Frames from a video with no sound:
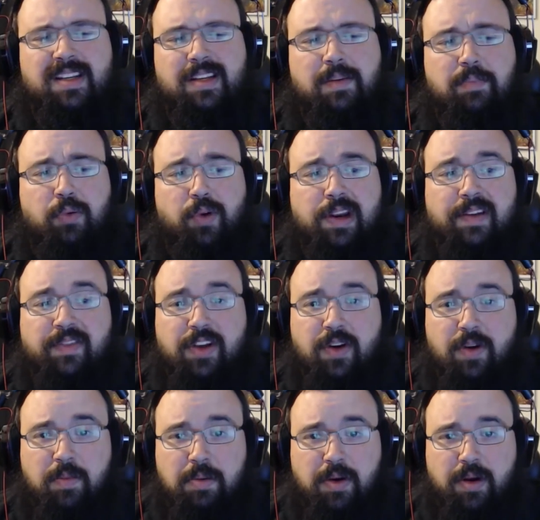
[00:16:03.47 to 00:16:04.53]
is this a
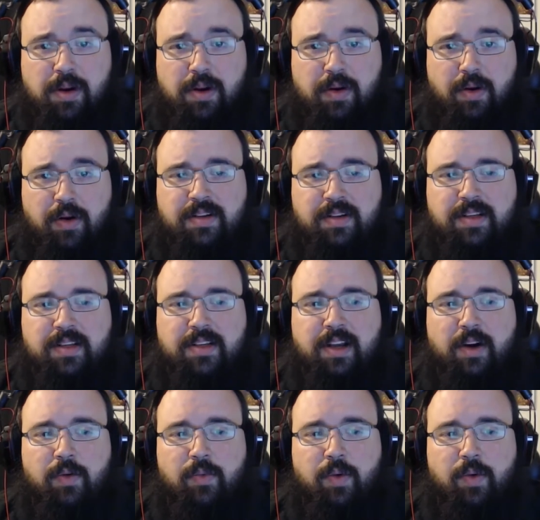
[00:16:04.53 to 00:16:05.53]
preview book or is this going to